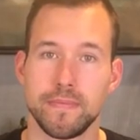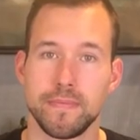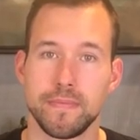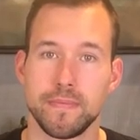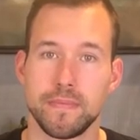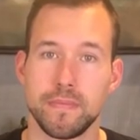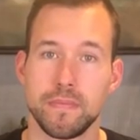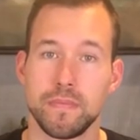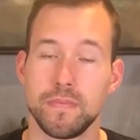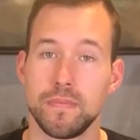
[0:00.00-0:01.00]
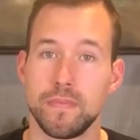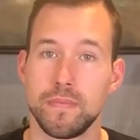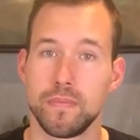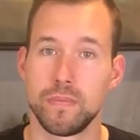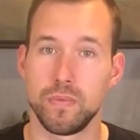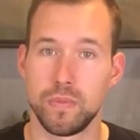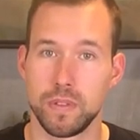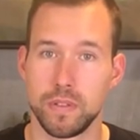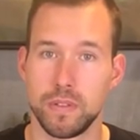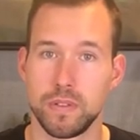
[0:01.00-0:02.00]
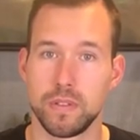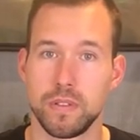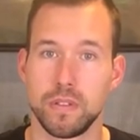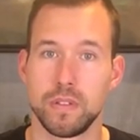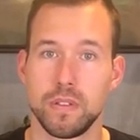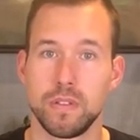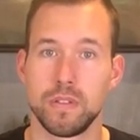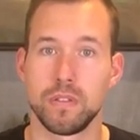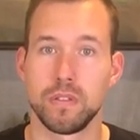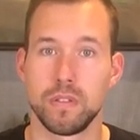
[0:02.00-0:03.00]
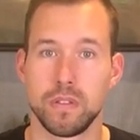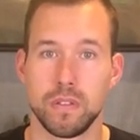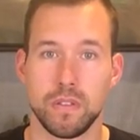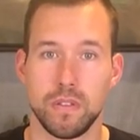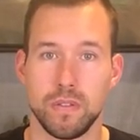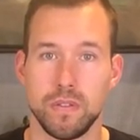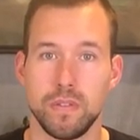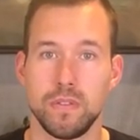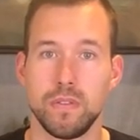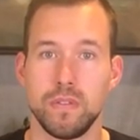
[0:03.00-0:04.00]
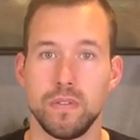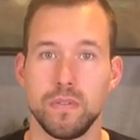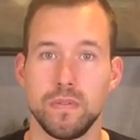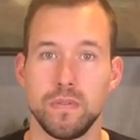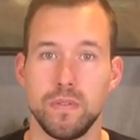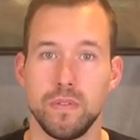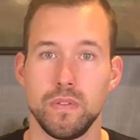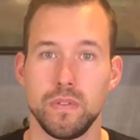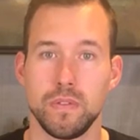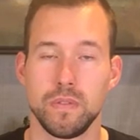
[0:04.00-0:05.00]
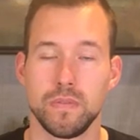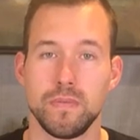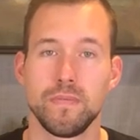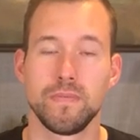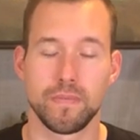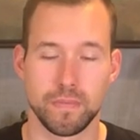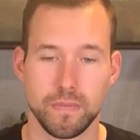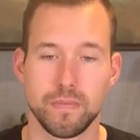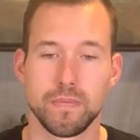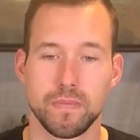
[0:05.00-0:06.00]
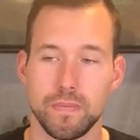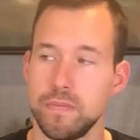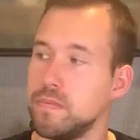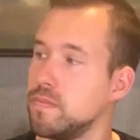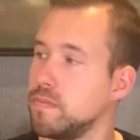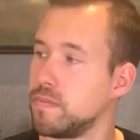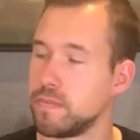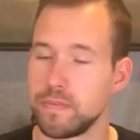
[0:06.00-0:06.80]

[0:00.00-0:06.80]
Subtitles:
No words are spoken by the person on screen.